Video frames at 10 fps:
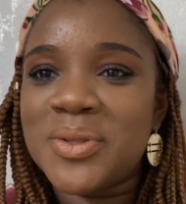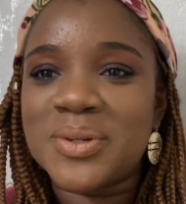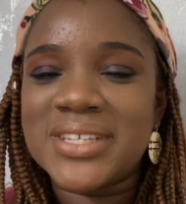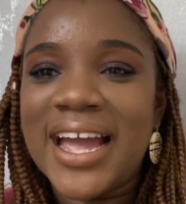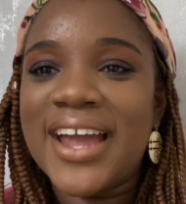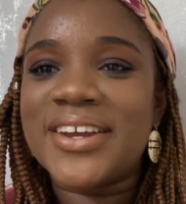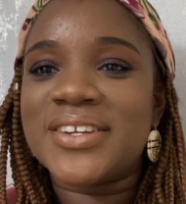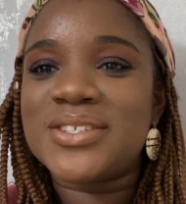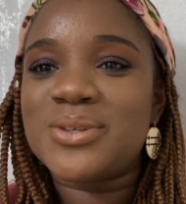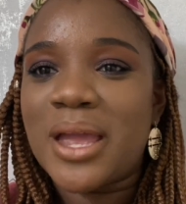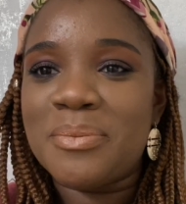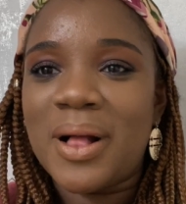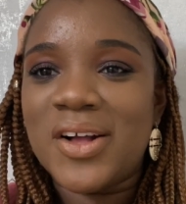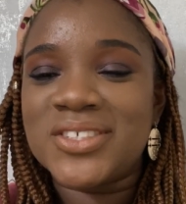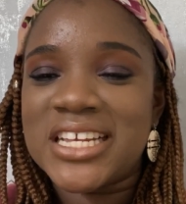tired, so I
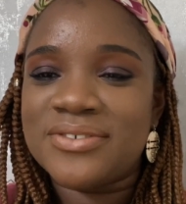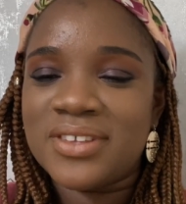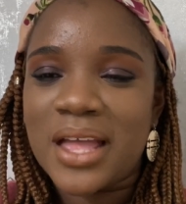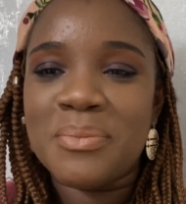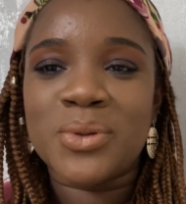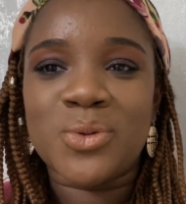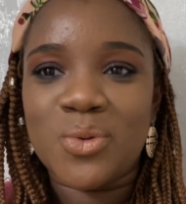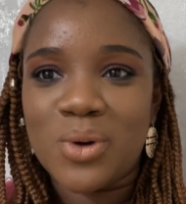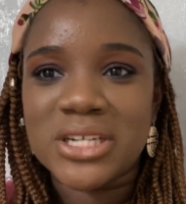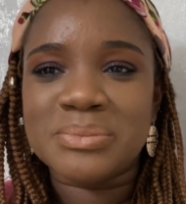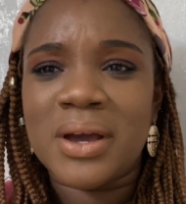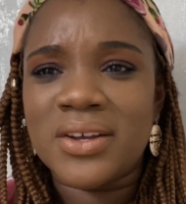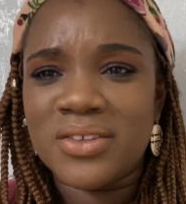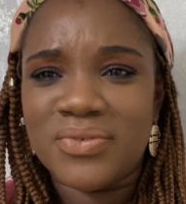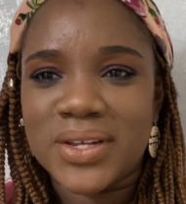apologize for that, but do watch my
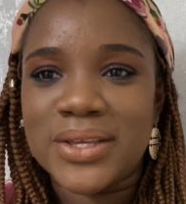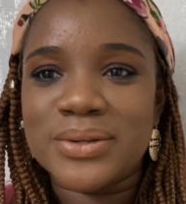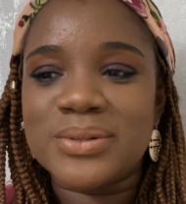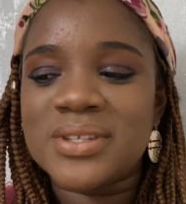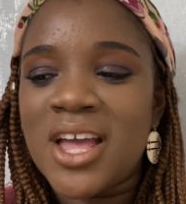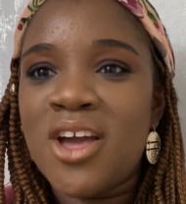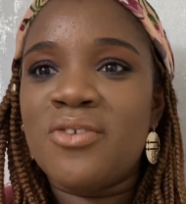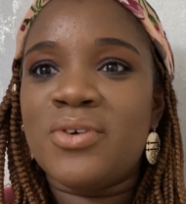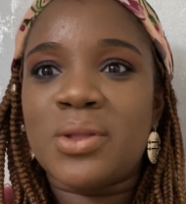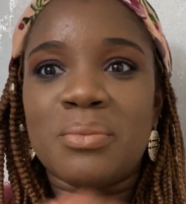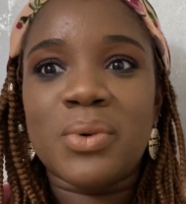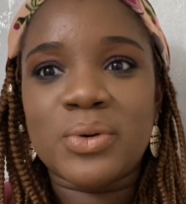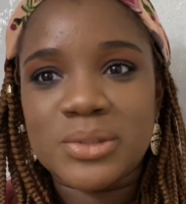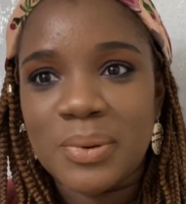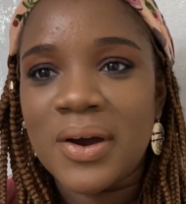other videos. For the
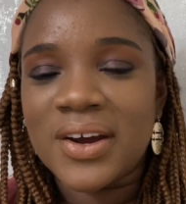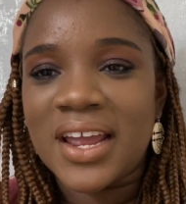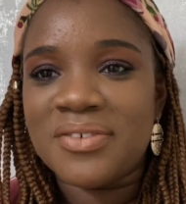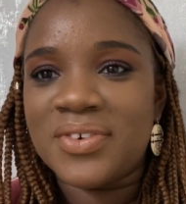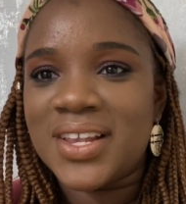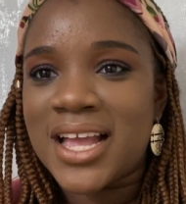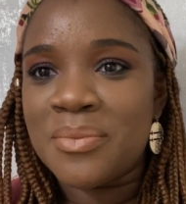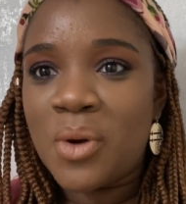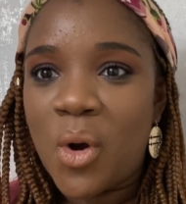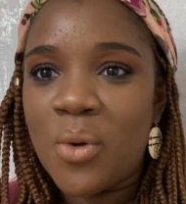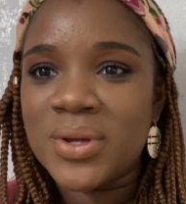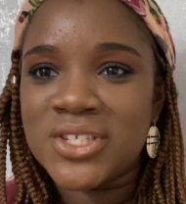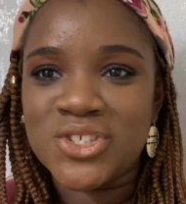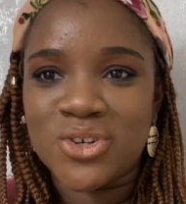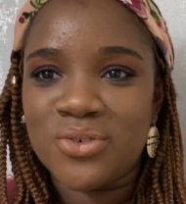most part, I feel like I'm
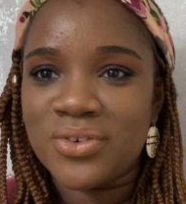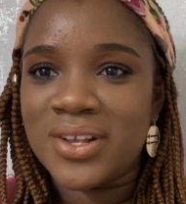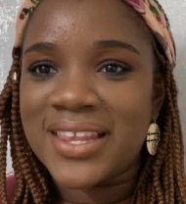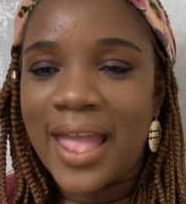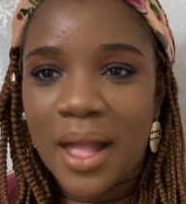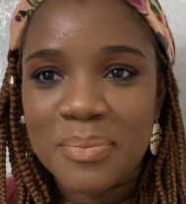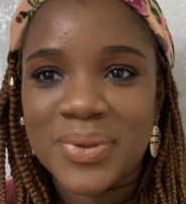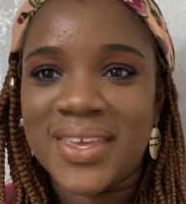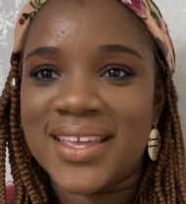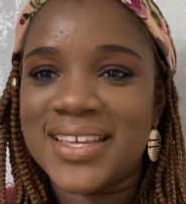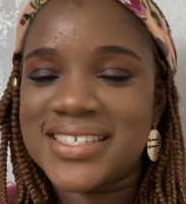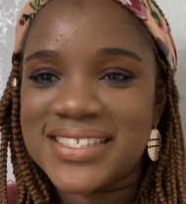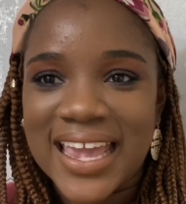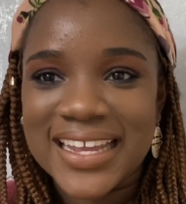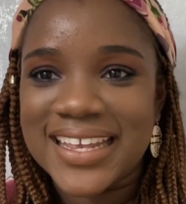always jovial and happy and
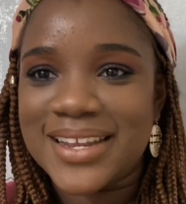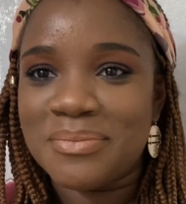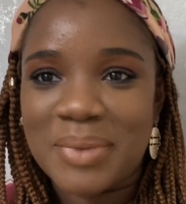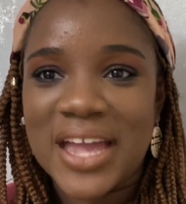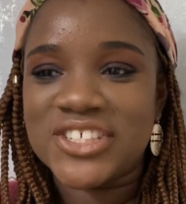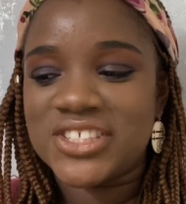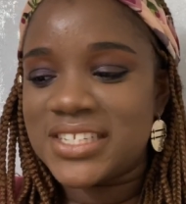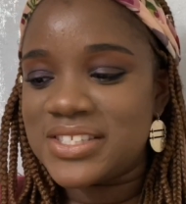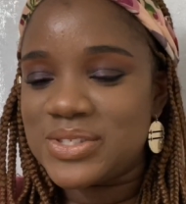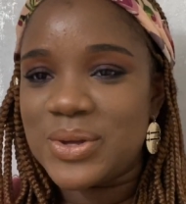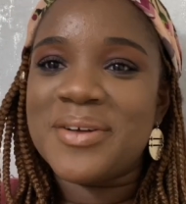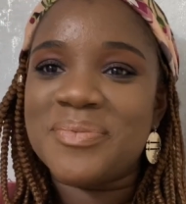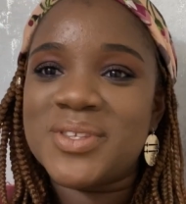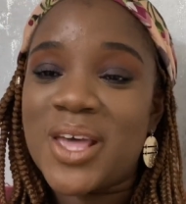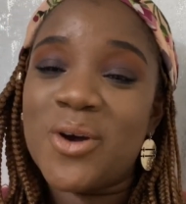excited and passionate. So
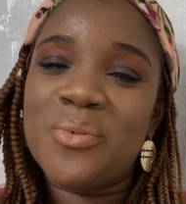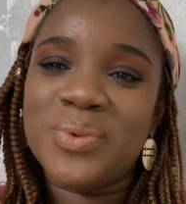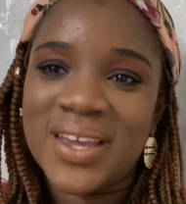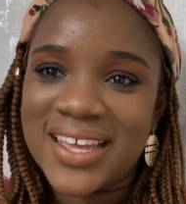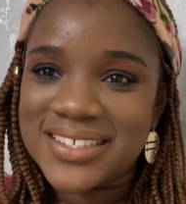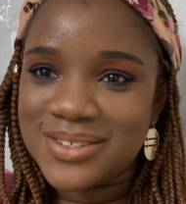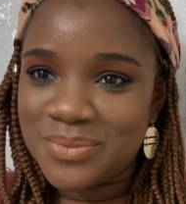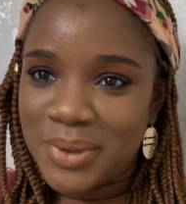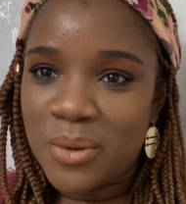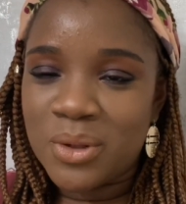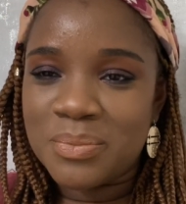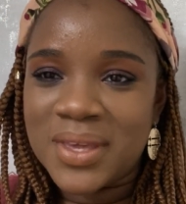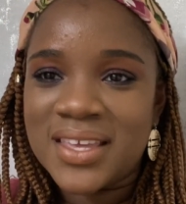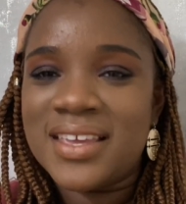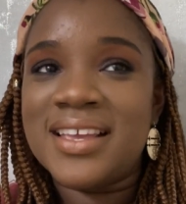I hope you guys bear with
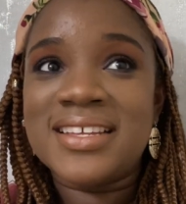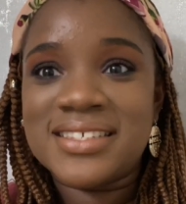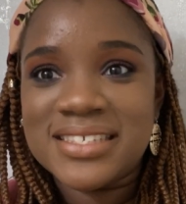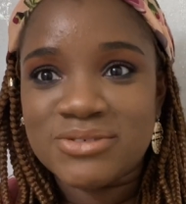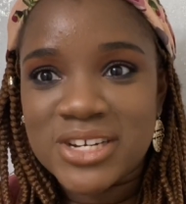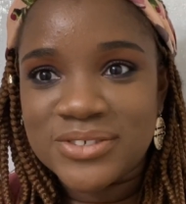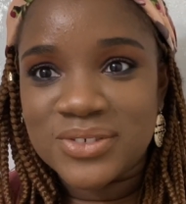me. It is a stressful